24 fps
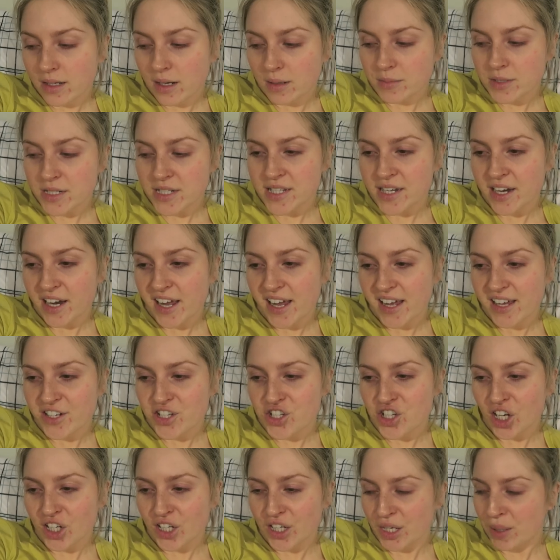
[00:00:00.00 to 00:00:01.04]
I'm just here
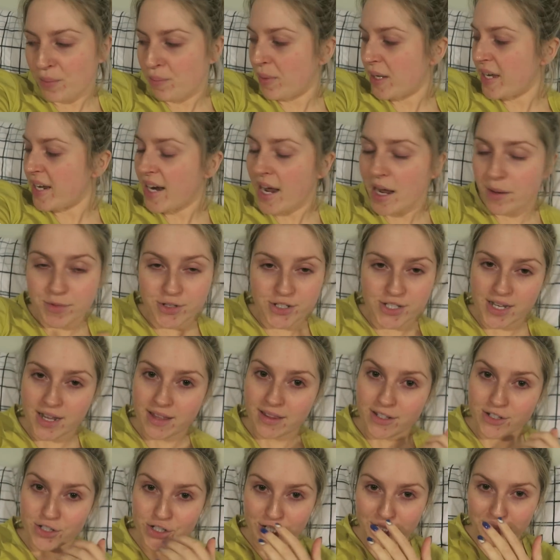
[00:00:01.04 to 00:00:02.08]
chilling in bed. Hamish is
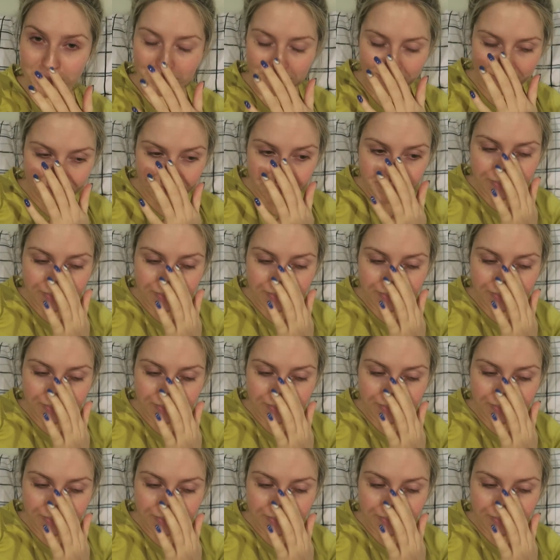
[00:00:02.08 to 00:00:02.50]
at the gym.